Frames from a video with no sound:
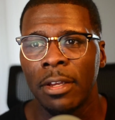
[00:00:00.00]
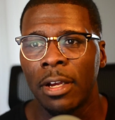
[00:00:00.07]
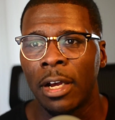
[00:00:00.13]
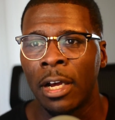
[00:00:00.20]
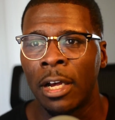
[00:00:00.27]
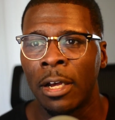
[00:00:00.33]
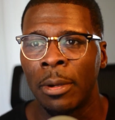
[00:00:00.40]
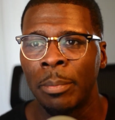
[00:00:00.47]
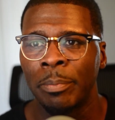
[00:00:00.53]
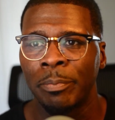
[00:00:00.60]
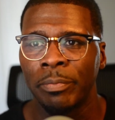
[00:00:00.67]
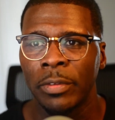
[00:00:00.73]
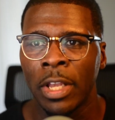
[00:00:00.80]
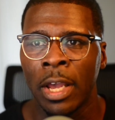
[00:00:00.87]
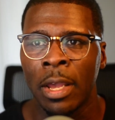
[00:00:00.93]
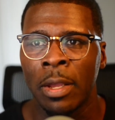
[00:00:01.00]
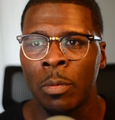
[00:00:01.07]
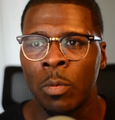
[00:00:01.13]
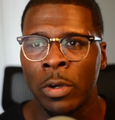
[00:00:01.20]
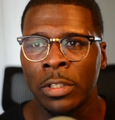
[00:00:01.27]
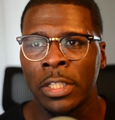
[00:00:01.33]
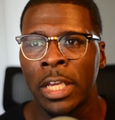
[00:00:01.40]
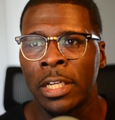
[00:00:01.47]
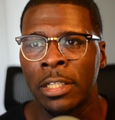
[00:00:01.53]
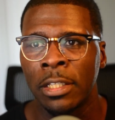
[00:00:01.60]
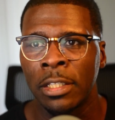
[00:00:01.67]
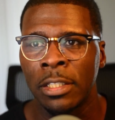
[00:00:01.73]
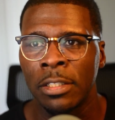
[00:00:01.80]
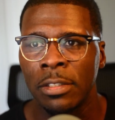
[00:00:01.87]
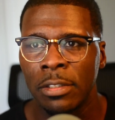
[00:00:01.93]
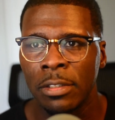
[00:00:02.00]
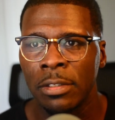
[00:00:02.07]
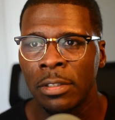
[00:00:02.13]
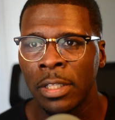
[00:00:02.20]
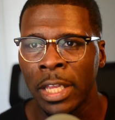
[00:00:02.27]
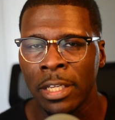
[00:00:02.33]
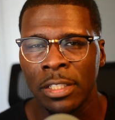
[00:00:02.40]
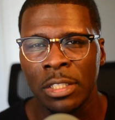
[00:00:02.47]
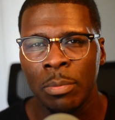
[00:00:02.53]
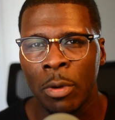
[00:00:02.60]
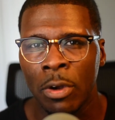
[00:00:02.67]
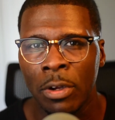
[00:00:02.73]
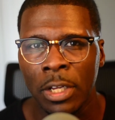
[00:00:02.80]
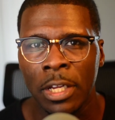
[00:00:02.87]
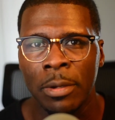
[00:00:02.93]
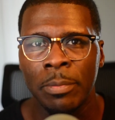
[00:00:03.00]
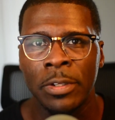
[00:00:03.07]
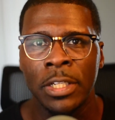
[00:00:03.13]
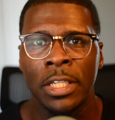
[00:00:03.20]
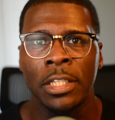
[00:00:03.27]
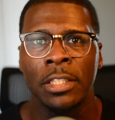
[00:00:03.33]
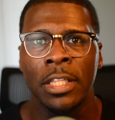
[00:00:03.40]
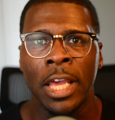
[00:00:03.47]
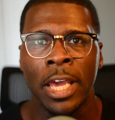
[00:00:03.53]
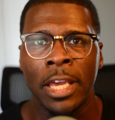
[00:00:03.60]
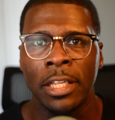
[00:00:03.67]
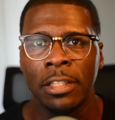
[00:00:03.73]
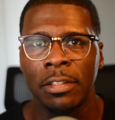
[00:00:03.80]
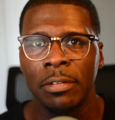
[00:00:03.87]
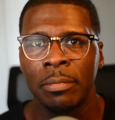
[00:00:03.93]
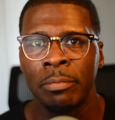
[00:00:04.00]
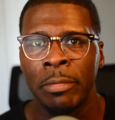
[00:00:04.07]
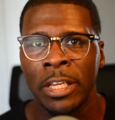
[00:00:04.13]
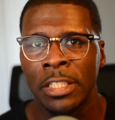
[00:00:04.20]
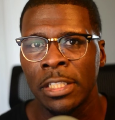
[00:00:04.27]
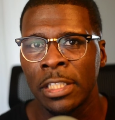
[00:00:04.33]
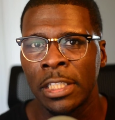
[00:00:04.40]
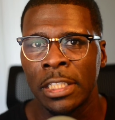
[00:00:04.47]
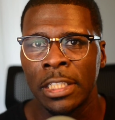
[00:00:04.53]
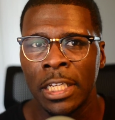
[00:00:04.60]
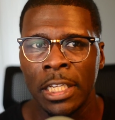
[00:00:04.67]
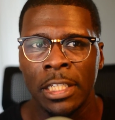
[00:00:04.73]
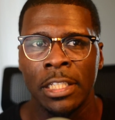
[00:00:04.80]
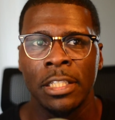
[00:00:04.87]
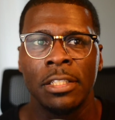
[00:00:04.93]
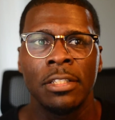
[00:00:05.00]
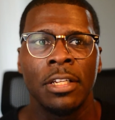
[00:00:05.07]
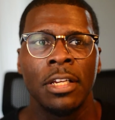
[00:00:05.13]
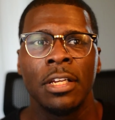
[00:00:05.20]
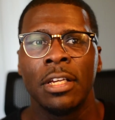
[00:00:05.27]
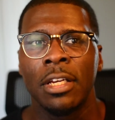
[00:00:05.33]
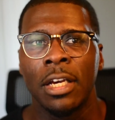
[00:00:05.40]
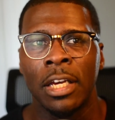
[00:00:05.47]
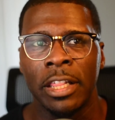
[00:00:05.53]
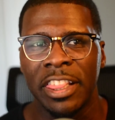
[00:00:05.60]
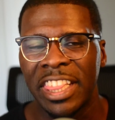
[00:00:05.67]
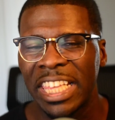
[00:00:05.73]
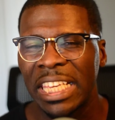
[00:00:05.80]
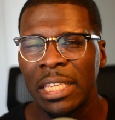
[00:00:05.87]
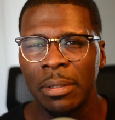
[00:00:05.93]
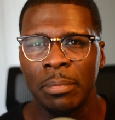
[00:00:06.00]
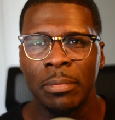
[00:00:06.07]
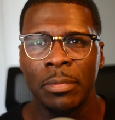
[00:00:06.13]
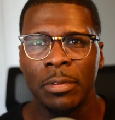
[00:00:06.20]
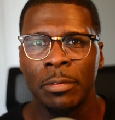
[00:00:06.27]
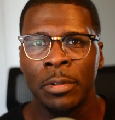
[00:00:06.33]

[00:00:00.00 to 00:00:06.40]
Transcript: I worked at a small company that basically needed a theme,